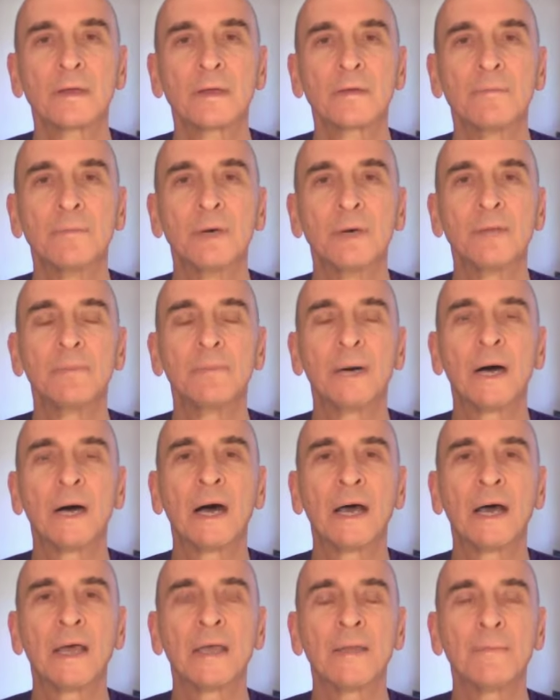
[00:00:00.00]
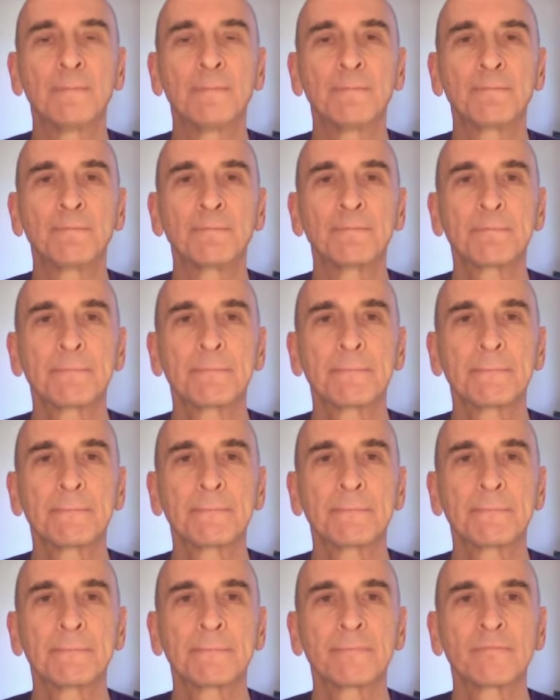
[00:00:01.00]
but by
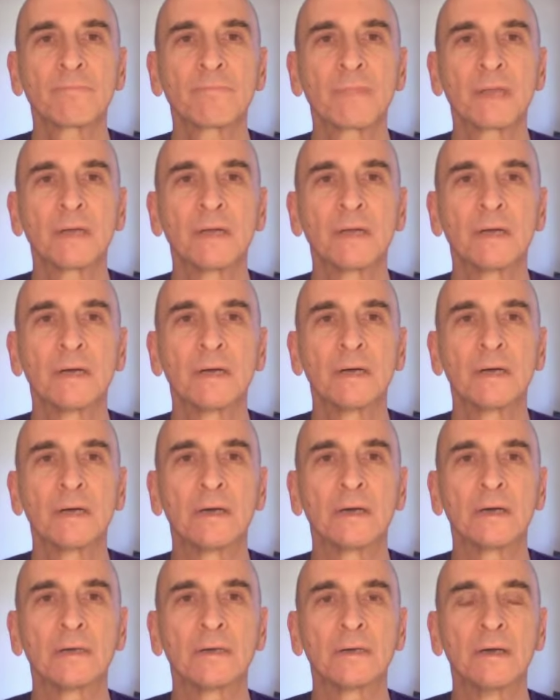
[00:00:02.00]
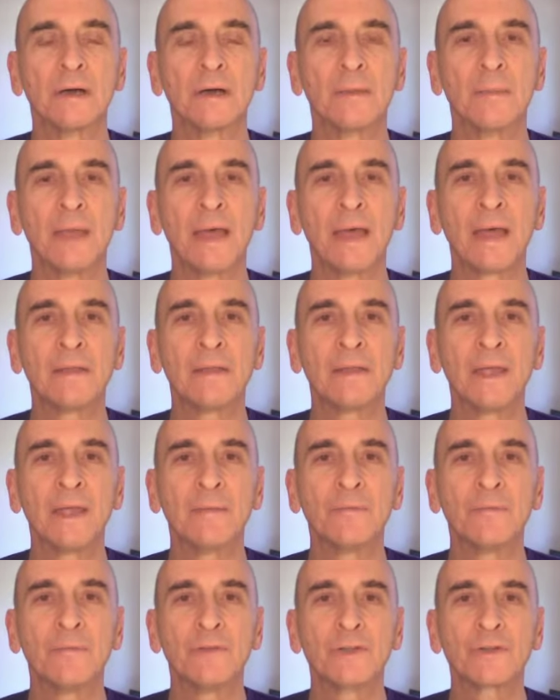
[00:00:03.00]
uh, a man
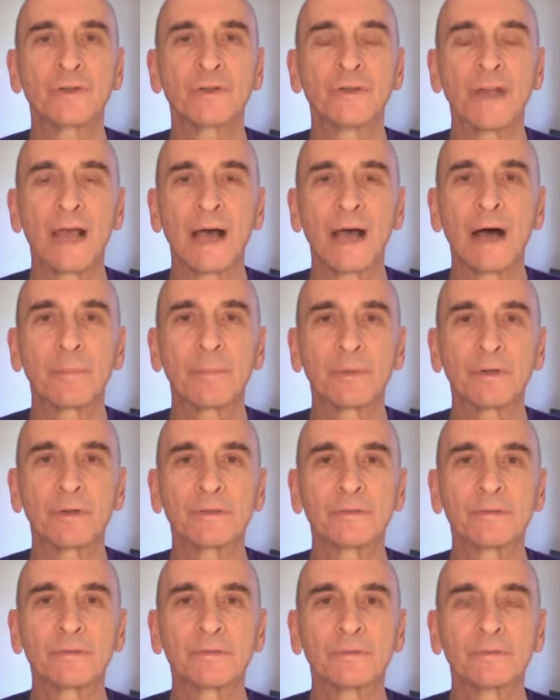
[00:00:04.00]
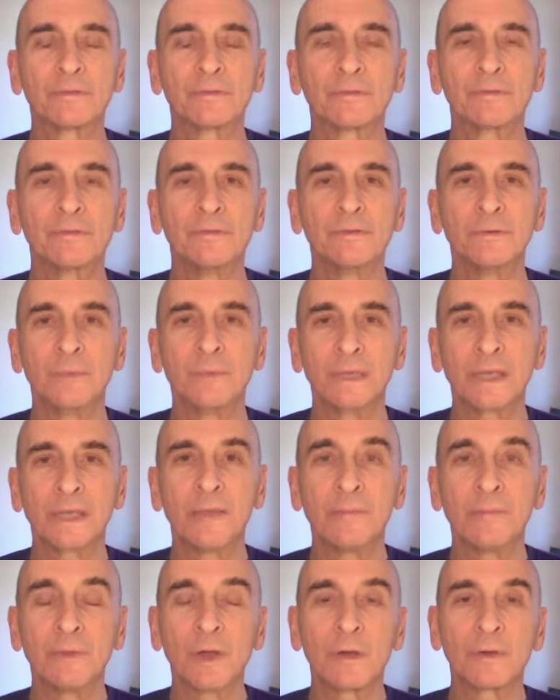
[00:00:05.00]
named Richard Alpert, who
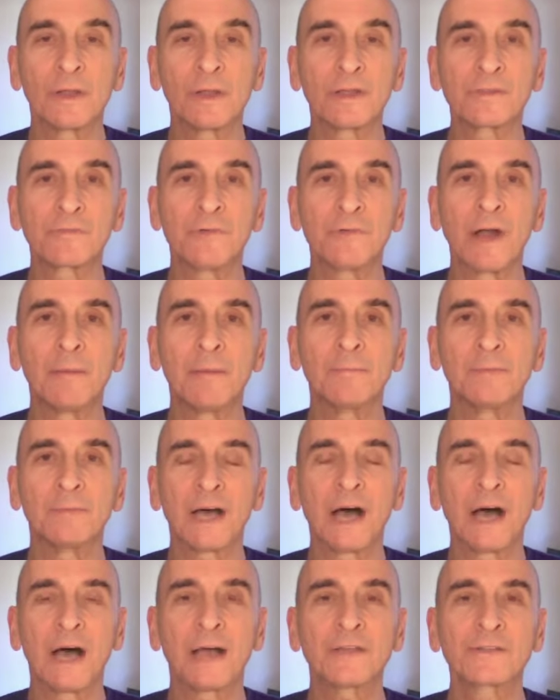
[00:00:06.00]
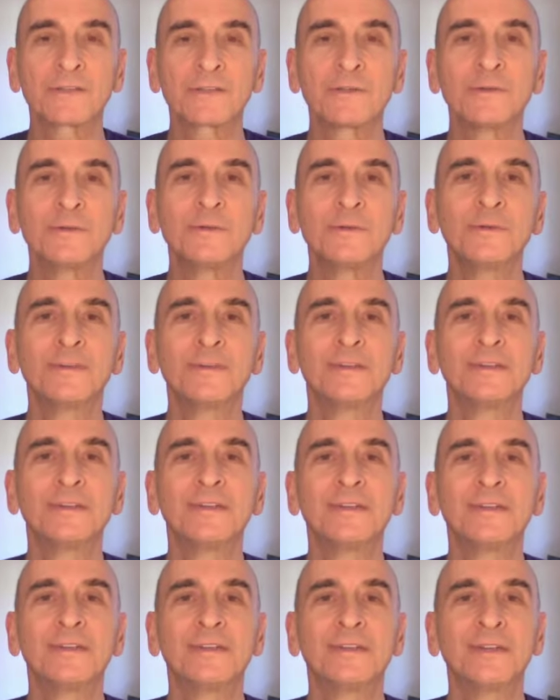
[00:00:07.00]
became known as Ram Dass, who
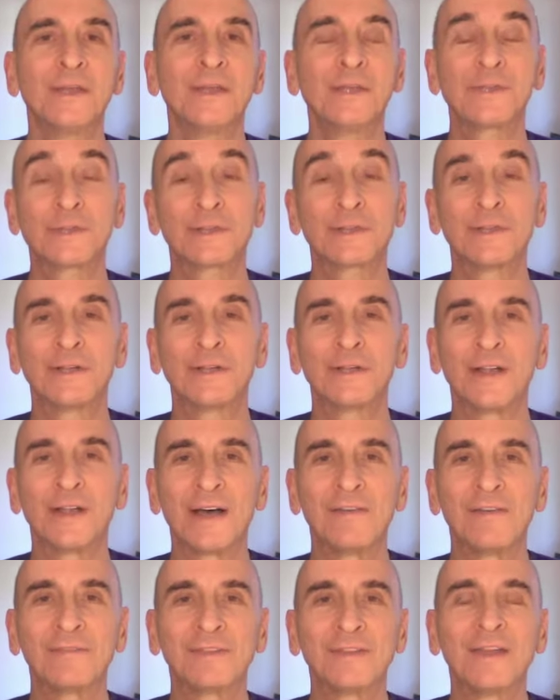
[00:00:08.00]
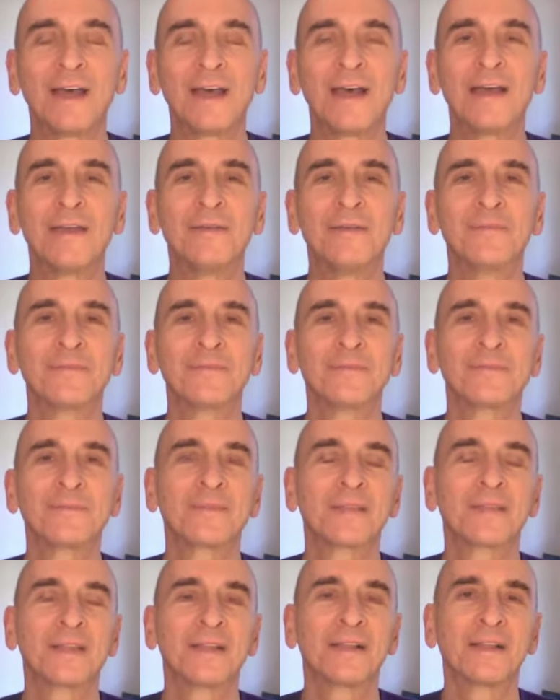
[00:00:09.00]
is still alive today.
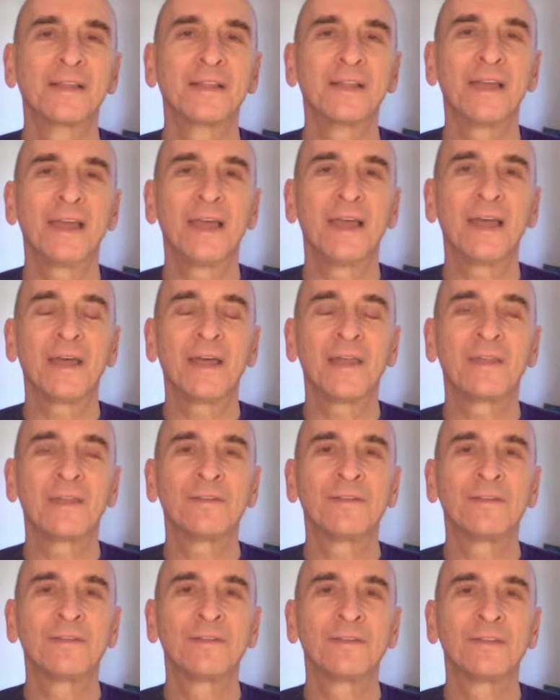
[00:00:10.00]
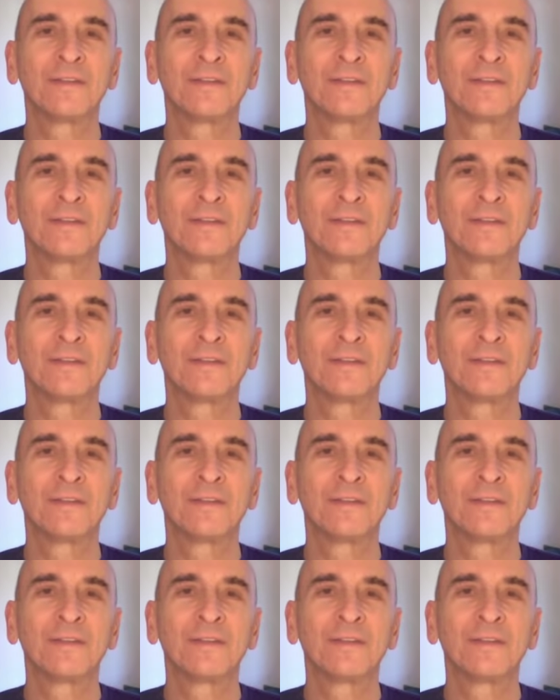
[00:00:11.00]
And